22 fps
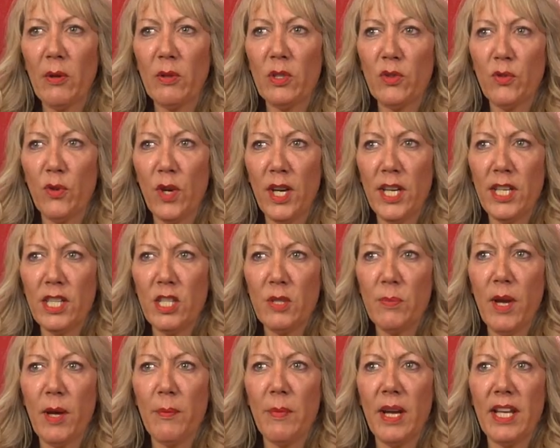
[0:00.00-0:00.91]
was
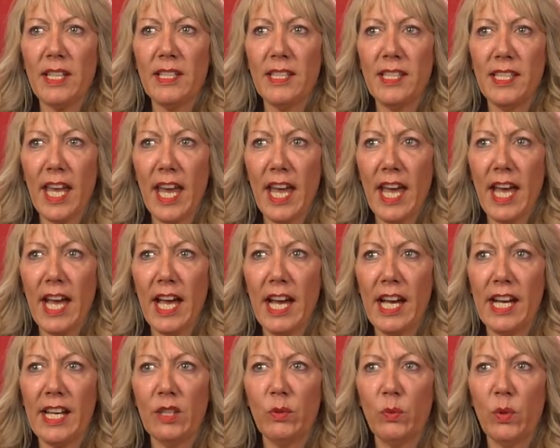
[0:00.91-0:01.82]
raised by my
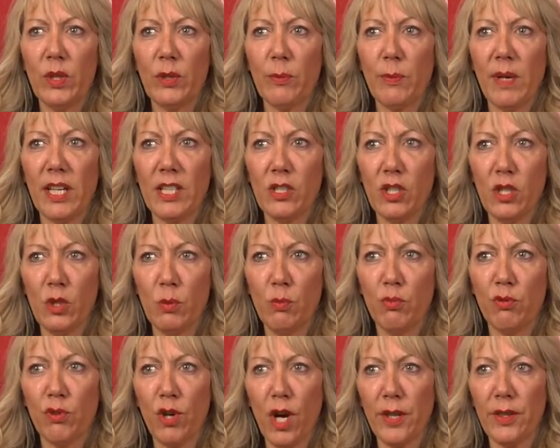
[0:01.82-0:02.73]
dad with my two
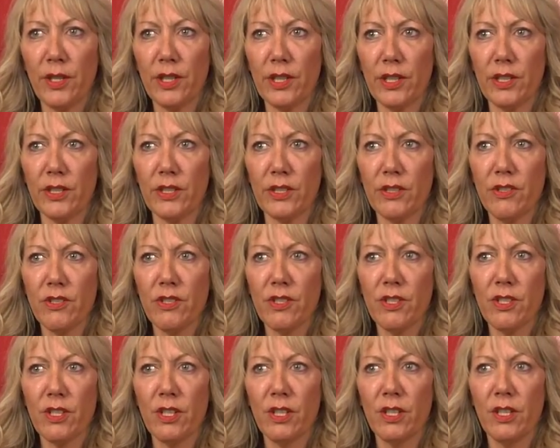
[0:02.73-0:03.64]

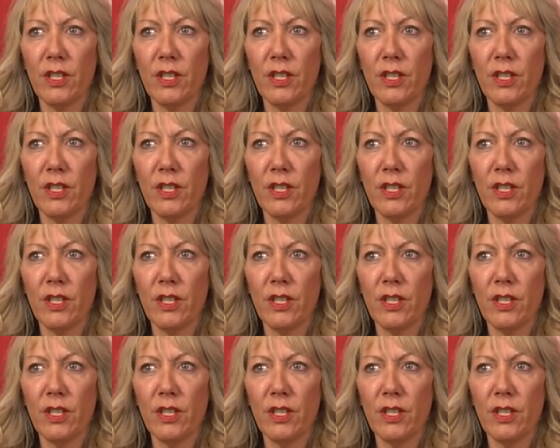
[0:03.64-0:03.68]
brothers.